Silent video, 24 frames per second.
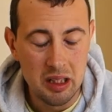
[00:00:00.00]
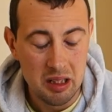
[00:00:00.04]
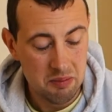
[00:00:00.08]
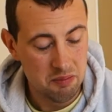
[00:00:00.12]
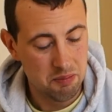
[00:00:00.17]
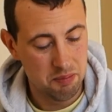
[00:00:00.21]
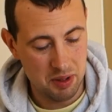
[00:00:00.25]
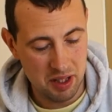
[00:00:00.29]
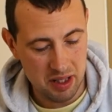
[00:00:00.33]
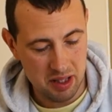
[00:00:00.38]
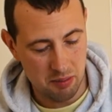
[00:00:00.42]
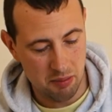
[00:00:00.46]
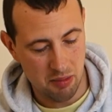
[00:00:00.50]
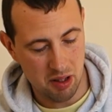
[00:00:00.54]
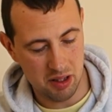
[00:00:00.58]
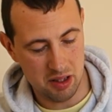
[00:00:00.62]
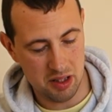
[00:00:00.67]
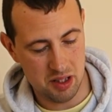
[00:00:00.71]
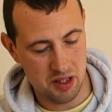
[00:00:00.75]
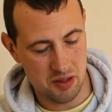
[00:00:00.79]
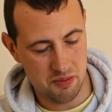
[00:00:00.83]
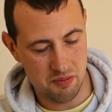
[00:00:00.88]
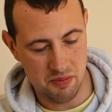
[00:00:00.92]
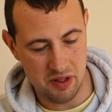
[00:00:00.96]
pretty
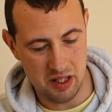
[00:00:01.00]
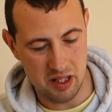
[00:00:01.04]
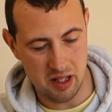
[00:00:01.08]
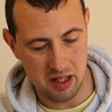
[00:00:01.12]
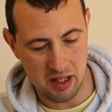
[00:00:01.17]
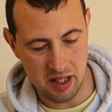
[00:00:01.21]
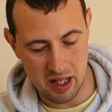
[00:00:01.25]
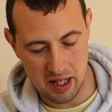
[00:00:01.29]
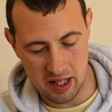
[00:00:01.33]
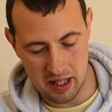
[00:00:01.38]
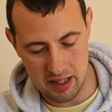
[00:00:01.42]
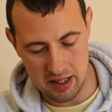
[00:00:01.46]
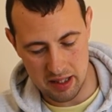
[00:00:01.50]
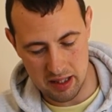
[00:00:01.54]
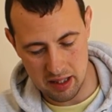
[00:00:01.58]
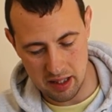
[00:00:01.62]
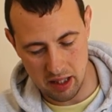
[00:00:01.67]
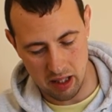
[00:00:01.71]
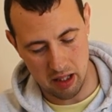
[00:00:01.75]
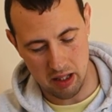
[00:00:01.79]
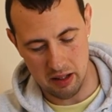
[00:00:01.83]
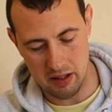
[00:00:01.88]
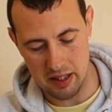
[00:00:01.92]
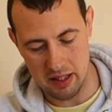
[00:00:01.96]
much with the taste,
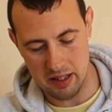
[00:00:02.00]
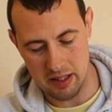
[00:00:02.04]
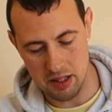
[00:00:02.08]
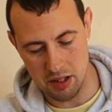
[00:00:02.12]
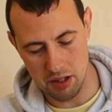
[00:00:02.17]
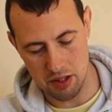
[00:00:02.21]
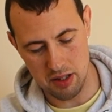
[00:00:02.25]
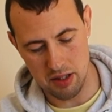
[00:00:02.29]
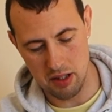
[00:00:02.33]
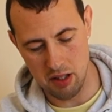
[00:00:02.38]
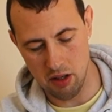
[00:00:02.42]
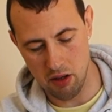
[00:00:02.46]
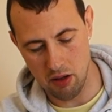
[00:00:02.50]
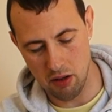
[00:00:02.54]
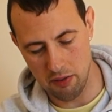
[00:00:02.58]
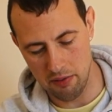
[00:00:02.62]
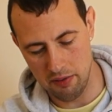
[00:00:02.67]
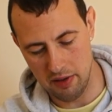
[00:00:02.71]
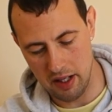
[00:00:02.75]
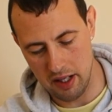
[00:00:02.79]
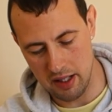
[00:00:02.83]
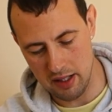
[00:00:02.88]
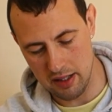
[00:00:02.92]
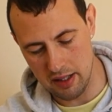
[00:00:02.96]
it's just the
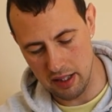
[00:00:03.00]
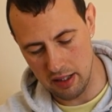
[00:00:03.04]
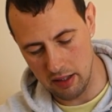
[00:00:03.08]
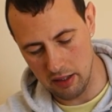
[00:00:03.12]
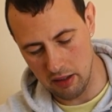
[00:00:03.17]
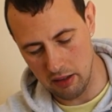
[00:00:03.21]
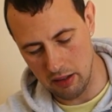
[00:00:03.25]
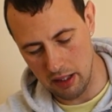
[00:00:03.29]
earthiness that